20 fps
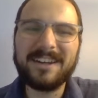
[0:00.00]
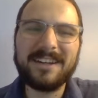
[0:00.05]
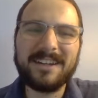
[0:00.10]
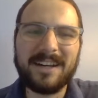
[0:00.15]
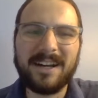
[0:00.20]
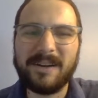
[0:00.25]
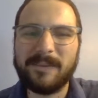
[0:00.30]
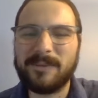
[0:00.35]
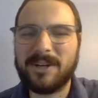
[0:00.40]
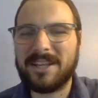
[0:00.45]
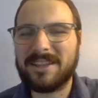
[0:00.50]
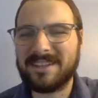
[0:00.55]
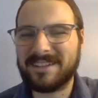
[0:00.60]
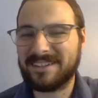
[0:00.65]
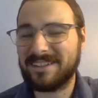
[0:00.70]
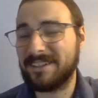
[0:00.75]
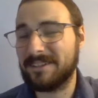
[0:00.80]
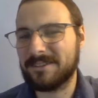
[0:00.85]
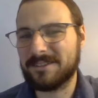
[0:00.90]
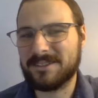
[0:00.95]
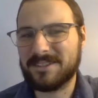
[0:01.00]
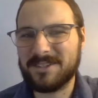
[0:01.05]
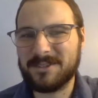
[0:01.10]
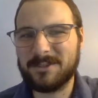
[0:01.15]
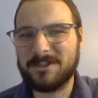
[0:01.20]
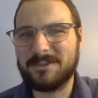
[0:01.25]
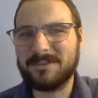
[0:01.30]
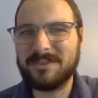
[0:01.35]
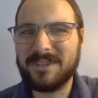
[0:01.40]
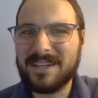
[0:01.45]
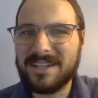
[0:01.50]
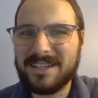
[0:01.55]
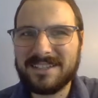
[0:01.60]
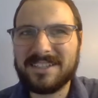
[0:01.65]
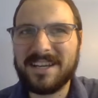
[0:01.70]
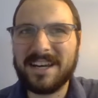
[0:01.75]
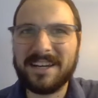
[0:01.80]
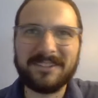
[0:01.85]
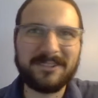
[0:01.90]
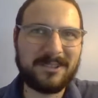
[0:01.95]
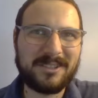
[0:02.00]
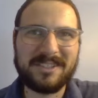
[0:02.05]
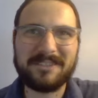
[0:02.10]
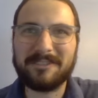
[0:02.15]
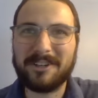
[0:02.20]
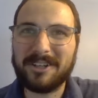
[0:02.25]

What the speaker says: But I think the other two titles of